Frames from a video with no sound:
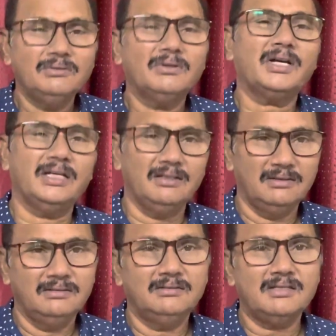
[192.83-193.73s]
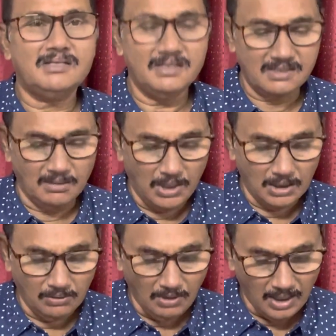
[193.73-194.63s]
Okay, Justice
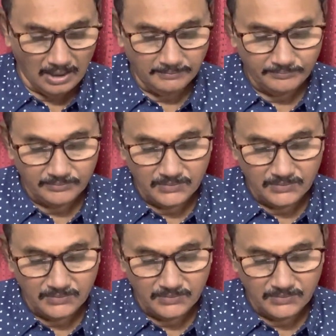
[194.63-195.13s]
Amanullah.